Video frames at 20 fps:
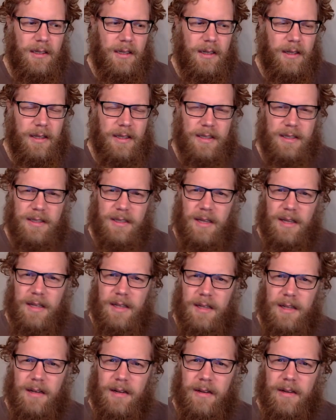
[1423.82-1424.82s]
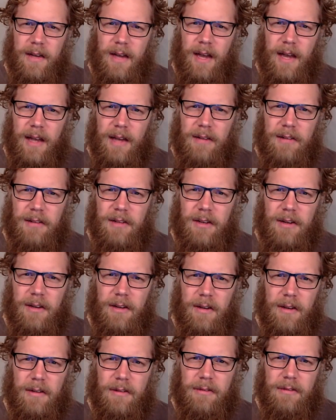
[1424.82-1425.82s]
Are they excited? Are they angry? Are
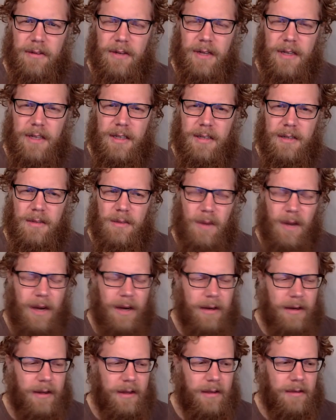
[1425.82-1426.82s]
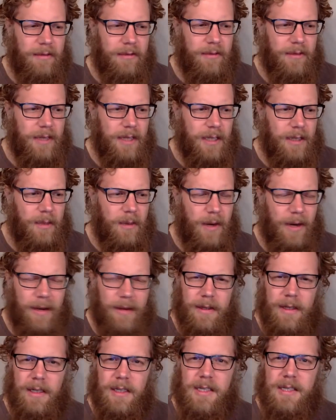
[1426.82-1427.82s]
they afraid? Why are they afraid? Why
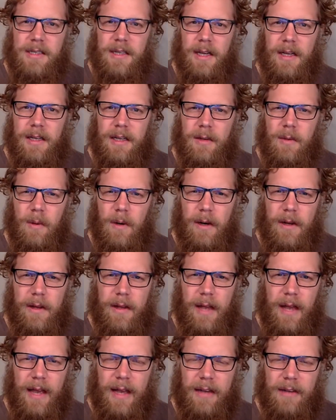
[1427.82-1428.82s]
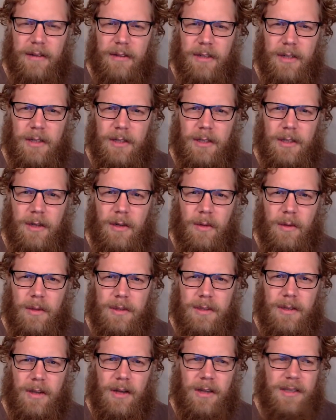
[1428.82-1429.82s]
are they excited? Why are they angry?
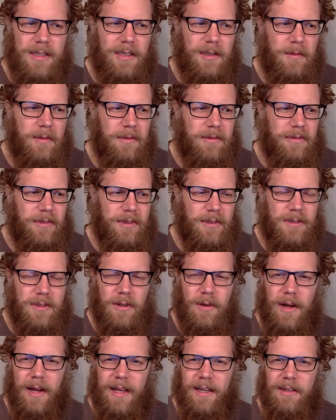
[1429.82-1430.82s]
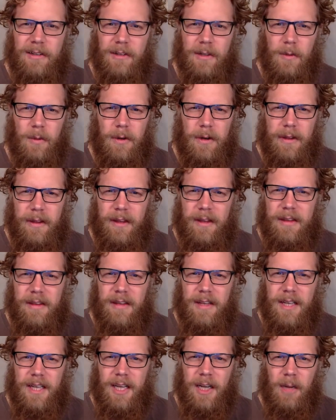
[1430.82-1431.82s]
What's causing them to feel so angry? What are they
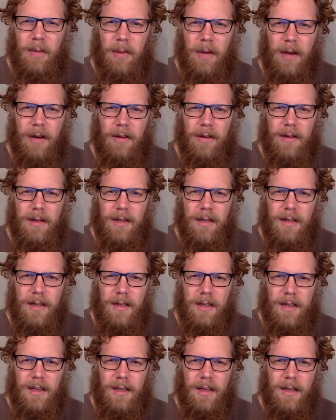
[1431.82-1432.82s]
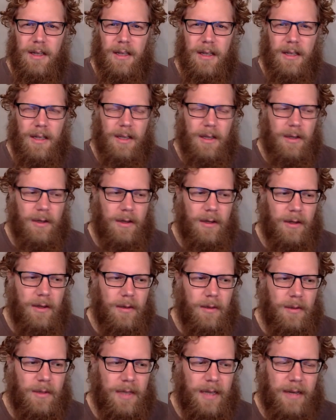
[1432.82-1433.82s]
thinking about?
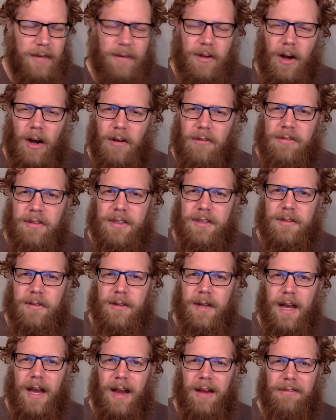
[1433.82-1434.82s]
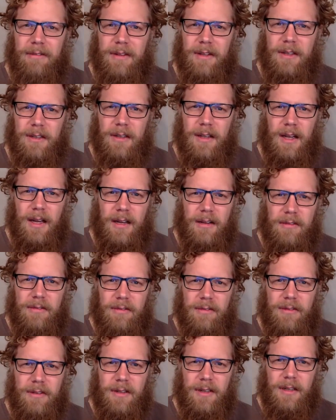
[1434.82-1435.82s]
What kind of conflict do they have in their
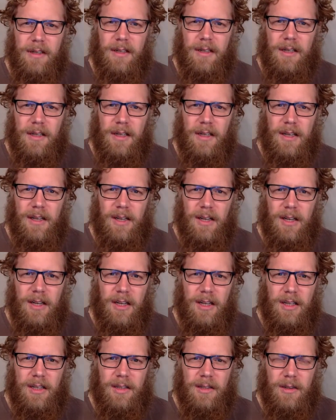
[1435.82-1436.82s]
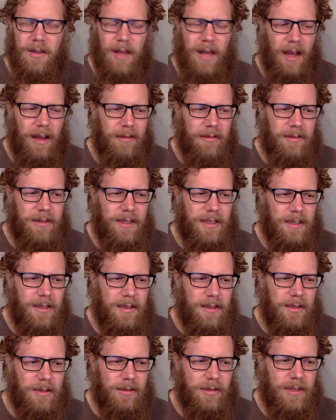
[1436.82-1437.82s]
life? Do they have
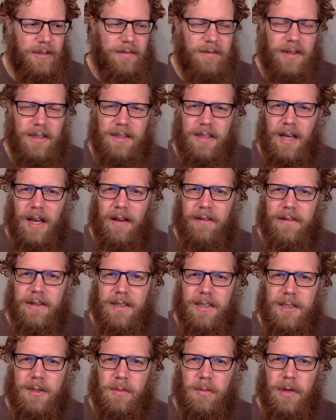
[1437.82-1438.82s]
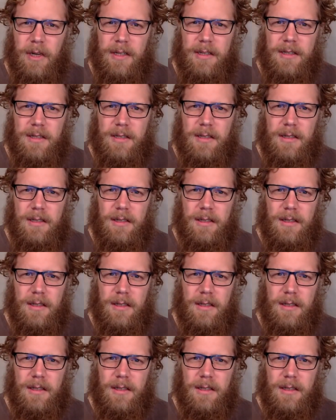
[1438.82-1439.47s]
any grief that they haven't expressed?